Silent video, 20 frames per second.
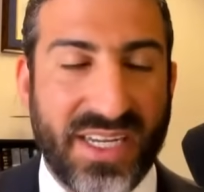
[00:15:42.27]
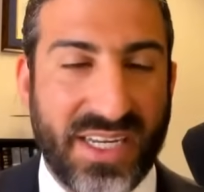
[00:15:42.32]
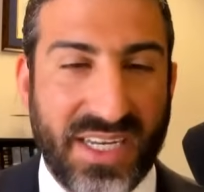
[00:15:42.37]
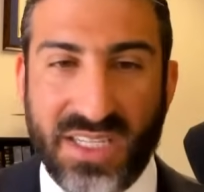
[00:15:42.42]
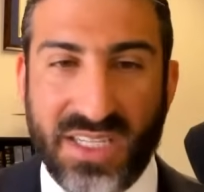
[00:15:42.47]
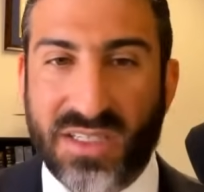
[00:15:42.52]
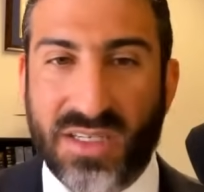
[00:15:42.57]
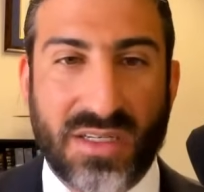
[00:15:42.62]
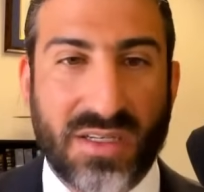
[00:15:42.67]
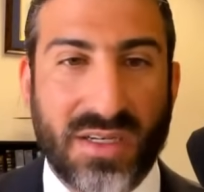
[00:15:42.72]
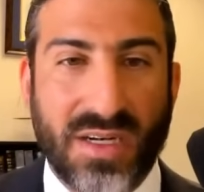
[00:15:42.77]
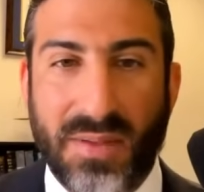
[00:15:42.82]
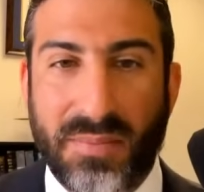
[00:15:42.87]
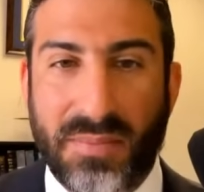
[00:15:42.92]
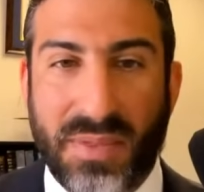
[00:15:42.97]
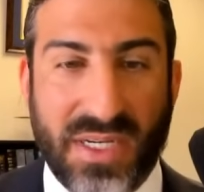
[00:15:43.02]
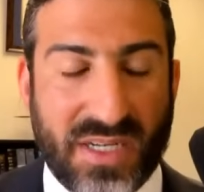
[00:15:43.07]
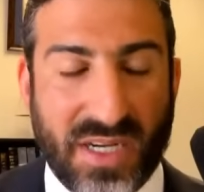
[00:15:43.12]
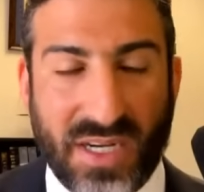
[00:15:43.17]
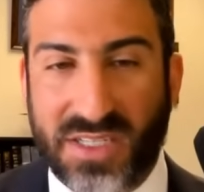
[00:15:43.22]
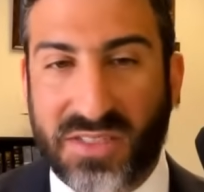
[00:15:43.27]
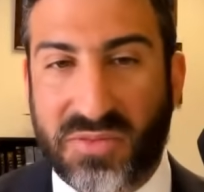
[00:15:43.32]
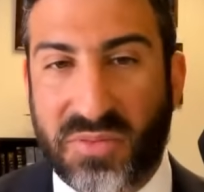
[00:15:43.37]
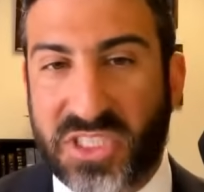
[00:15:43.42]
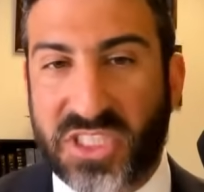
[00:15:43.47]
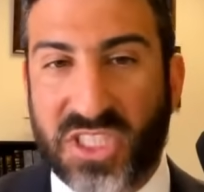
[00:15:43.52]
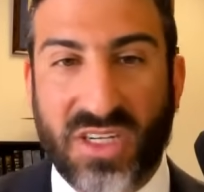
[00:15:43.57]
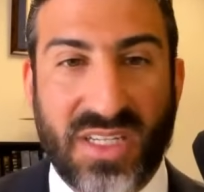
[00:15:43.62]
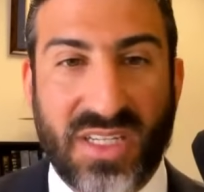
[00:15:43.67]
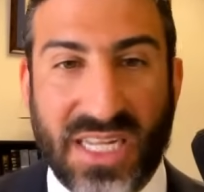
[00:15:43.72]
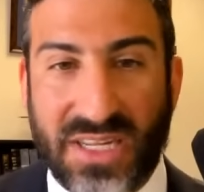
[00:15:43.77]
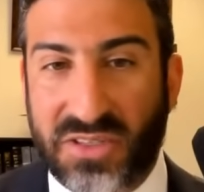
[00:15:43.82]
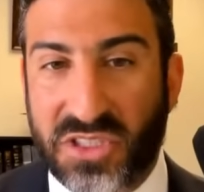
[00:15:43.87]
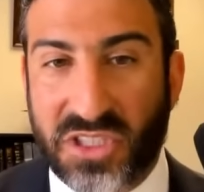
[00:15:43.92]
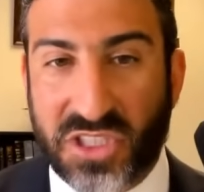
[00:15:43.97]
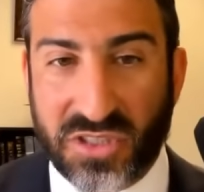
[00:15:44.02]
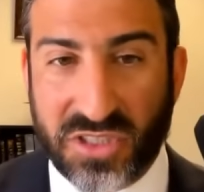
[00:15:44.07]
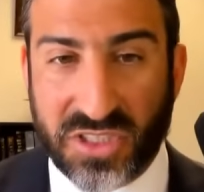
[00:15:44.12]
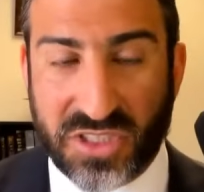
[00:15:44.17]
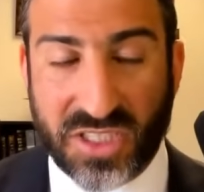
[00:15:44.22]
either because we should allow the
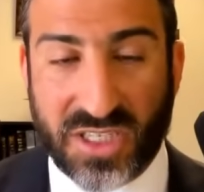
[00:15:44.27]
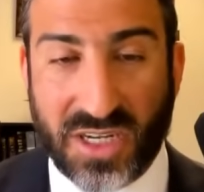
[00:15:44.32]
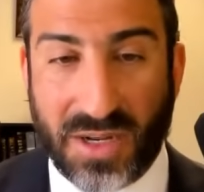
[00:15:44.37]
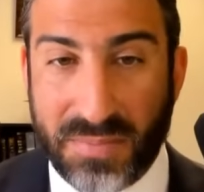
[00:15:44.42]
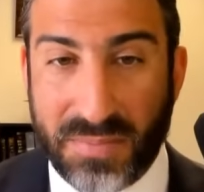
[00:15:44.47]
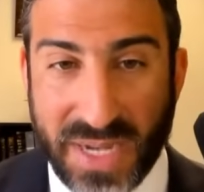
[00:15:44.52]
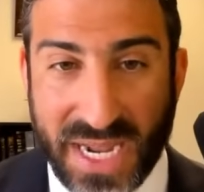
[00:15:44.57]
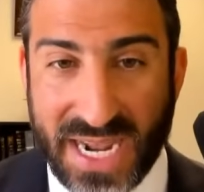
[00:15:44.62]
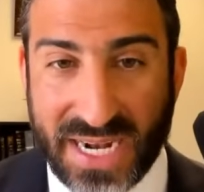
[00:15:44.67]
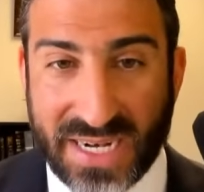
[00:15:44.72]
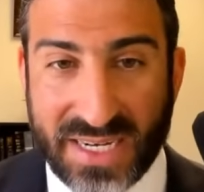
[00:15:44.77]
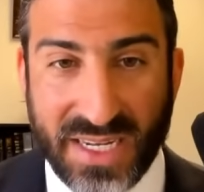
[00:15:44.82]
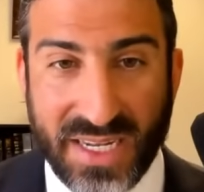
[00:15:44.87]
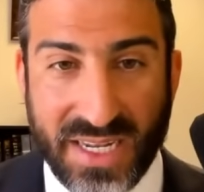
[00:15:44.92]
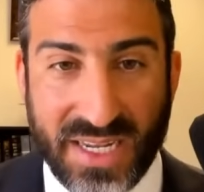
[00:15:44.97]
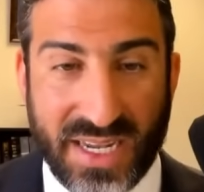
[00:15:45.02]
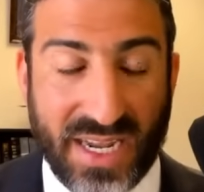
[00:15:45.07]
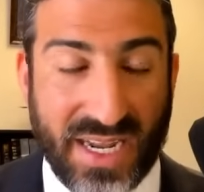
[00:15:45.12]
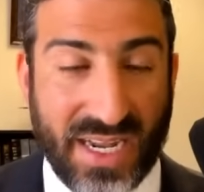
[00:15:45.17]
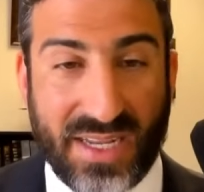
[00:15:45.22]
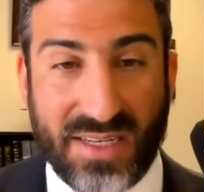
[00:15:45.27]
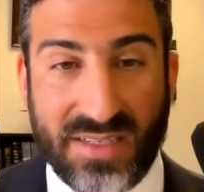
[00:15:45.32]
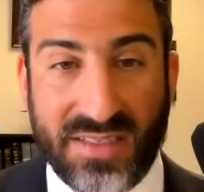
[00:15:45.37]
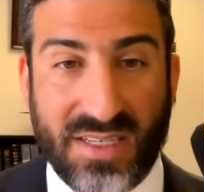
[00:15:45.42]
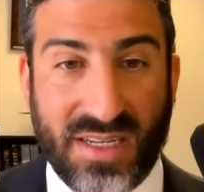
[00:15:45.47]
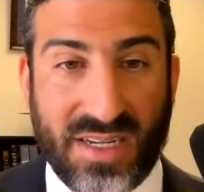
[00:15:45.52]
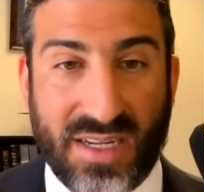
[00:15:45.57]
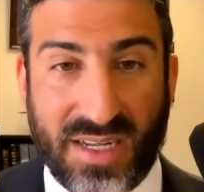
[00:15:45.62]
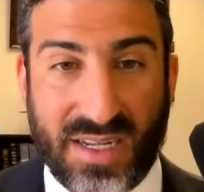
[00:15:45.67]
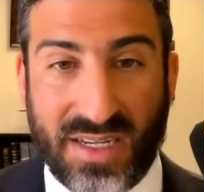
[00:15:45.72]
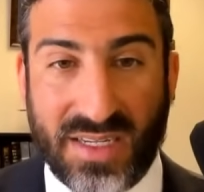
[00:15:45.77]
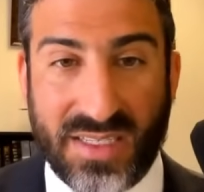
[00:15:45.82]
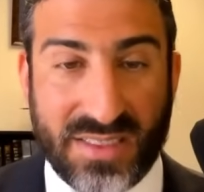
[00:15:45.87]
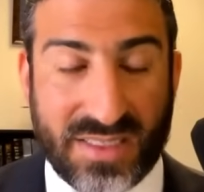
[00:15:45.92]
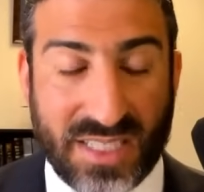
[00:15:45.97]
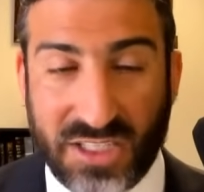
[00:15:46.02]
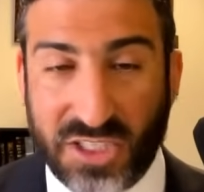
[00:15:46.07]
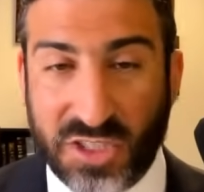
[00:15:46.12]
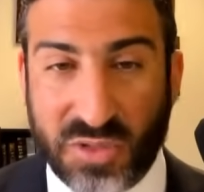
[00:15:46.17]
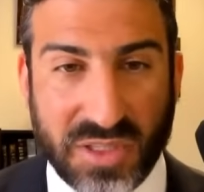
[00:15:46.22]
jurors to come back and uh,
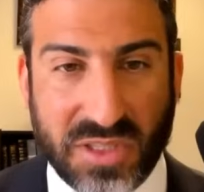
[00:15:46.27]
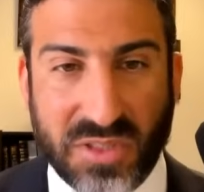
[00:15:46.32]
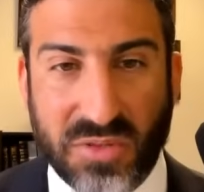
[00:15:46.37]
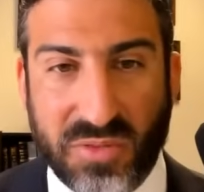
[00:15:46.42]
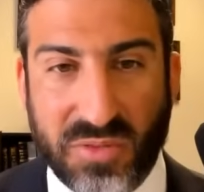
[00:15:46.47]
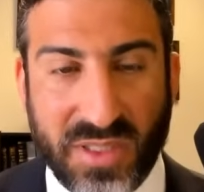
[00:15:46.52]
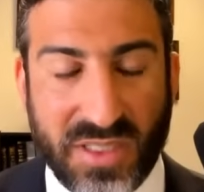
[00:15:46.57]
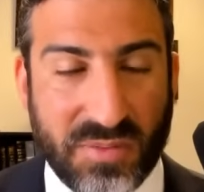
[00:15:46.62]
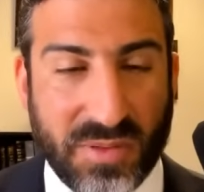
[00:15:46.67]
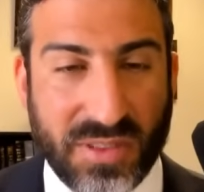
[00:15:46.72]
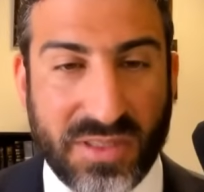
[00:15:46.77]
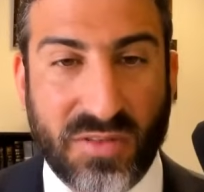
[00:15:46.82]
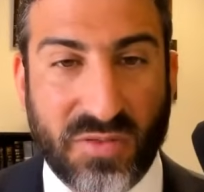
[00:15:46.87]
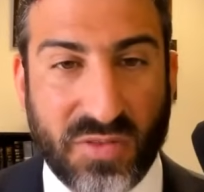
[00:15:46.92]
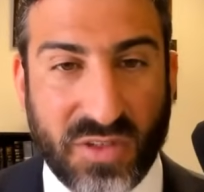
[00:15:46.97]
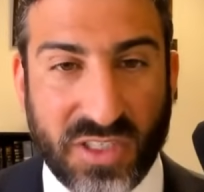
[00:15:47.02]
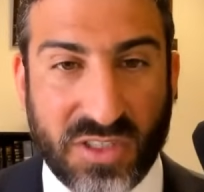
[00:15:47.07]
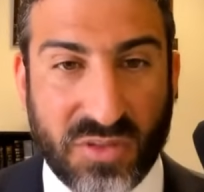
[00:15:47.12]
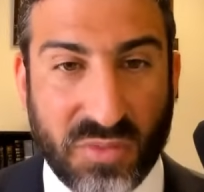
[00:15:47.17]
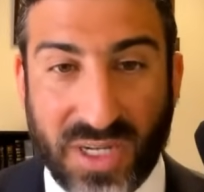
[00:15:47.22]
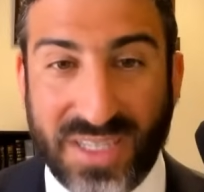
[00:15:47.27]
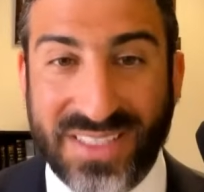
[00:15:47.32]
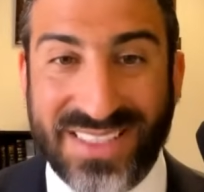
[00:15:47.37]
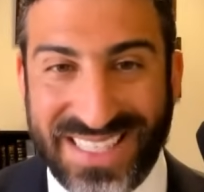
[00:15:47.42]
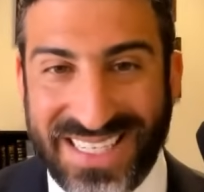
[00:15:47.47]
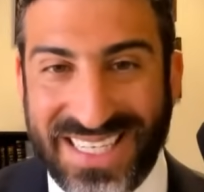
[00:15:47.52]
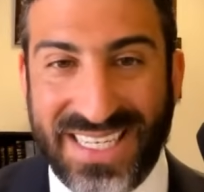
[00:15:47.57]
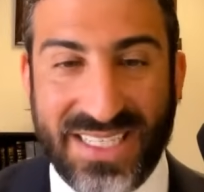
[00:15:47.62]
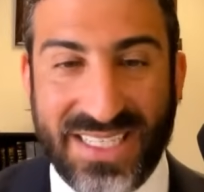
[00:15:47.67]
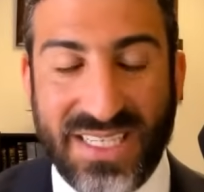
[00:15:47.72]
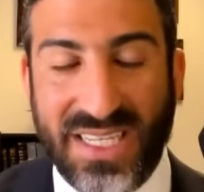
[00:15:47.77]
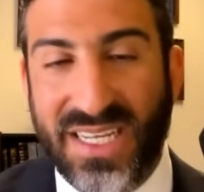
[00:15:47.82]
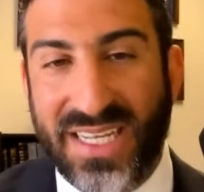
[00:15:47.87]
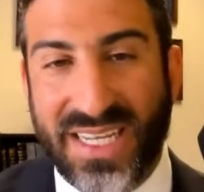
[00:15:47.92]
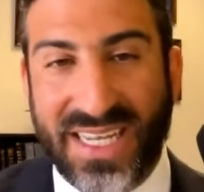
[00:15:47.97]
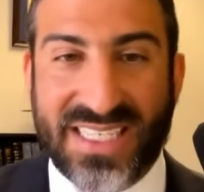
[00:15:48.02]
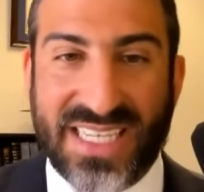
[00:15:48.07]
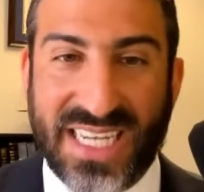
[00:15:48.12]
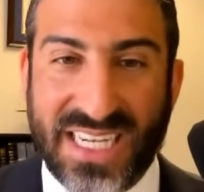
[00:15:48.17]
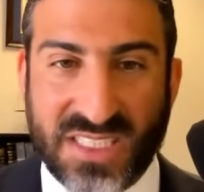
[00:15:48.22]
tell us what the, really what their verdict was in
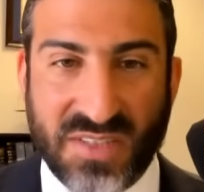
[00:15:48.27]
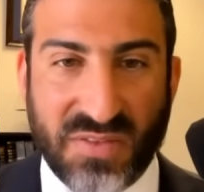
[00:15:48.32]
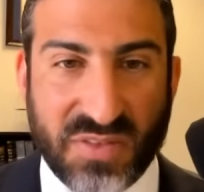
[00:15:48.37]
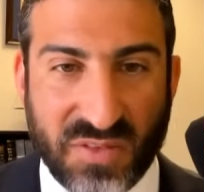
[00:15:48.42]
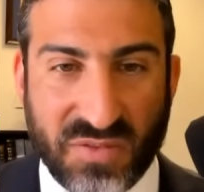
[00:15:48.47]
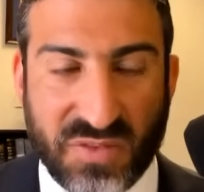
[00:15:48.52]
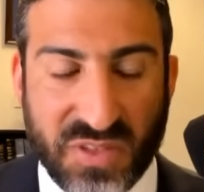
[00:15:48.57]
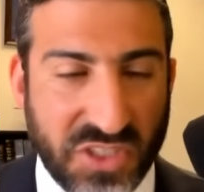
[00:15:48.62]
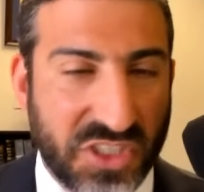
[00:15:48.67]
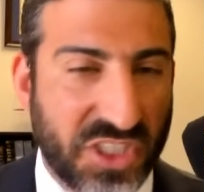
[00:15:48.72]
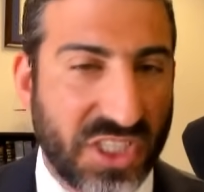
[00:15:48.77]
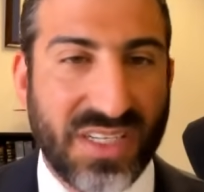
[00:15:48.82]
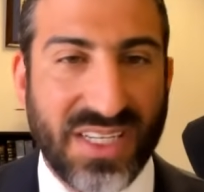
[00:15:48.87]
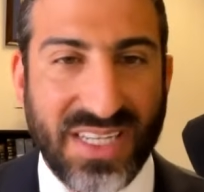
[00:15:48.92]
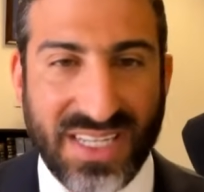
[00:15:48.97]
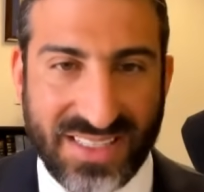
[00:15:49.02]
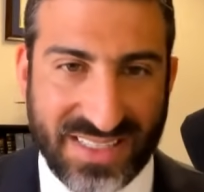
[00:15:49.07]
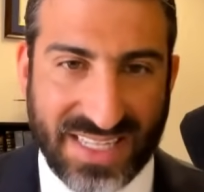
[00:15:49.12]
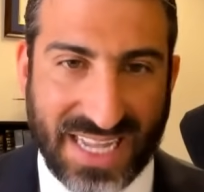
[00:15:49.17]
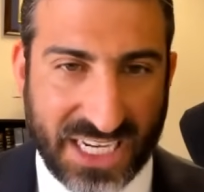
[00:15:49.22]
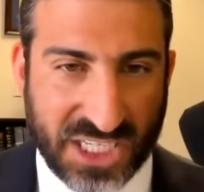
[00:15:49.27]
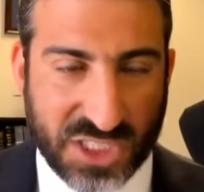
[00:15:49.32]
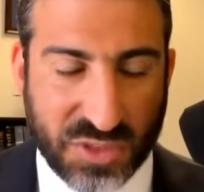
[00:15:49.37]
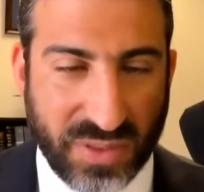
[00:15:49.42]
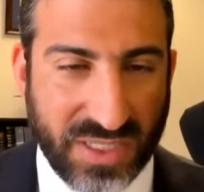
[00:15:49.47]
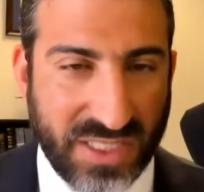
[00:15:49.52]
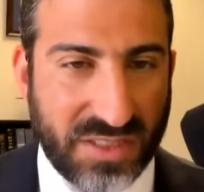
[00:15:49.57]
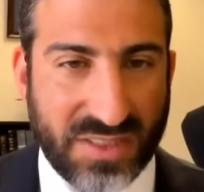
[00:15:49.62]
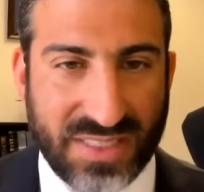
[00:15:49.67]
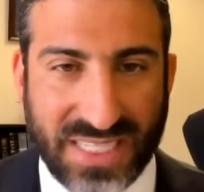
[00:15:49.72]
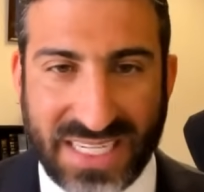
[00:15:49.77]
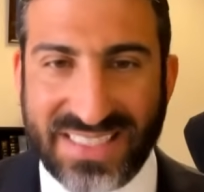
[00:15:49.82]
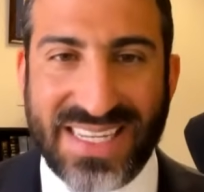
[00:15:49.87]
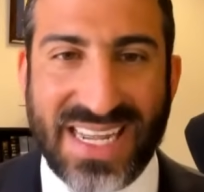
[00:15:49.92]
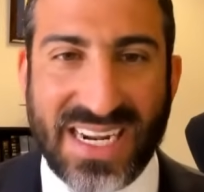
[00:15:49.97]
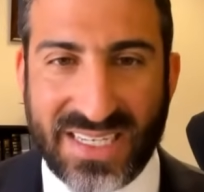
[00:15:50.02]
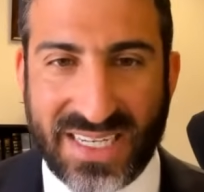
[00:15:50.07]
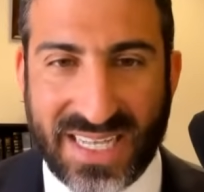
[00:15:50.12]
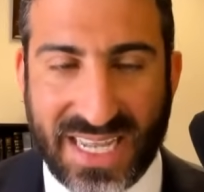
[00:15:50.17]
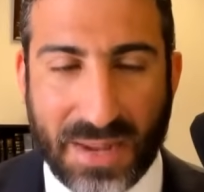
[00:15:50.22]
a case of confusion, I explained that's
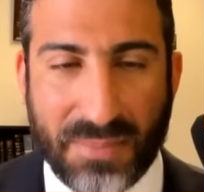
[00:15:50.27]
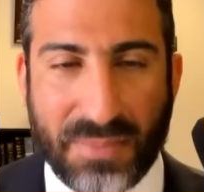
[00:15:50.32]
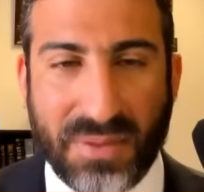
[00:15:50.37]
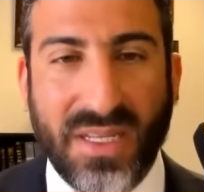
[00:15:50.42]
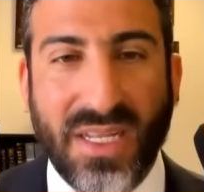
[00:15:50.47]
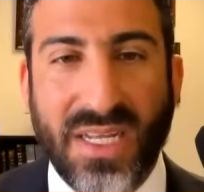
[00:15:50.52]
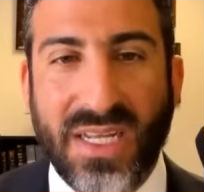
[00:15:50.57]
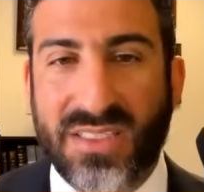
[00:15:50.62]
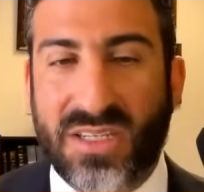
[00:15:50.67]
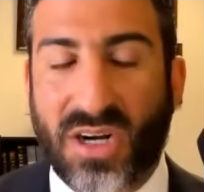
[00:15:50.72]
not going to happen.